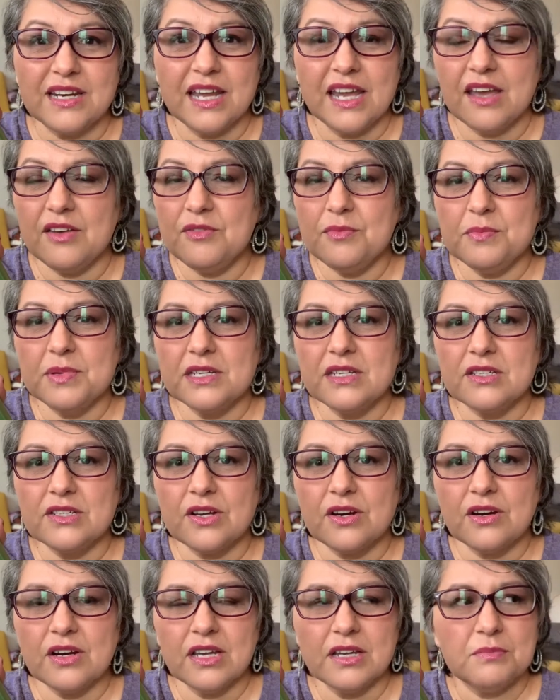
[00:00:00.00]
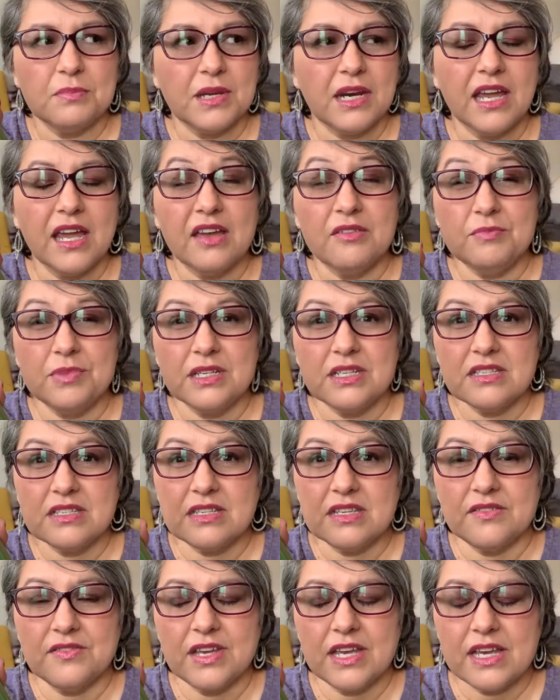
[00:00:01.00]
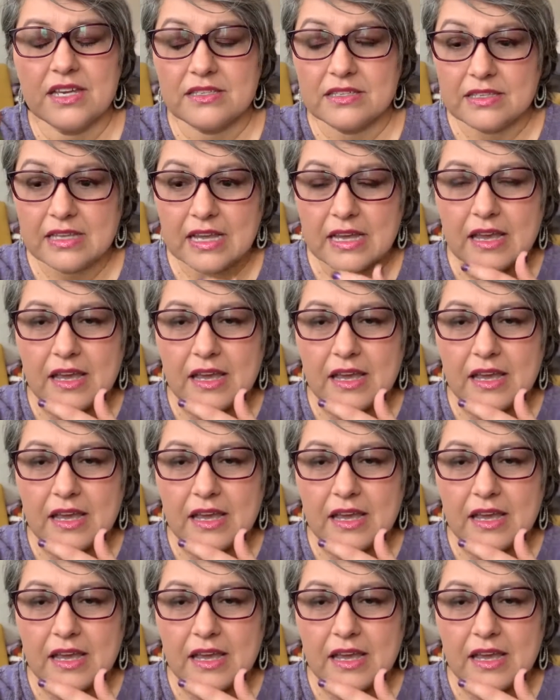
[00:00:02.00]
I haven't been to Target, but I have been to CVS.